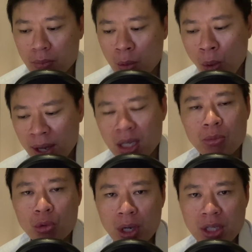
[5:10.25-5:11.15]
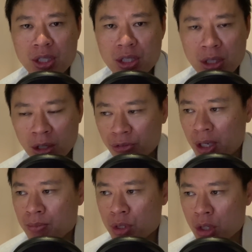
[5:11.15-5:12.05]
And what I came to realize is a lot of
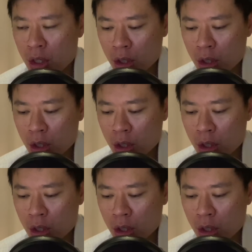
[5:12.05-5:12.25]
times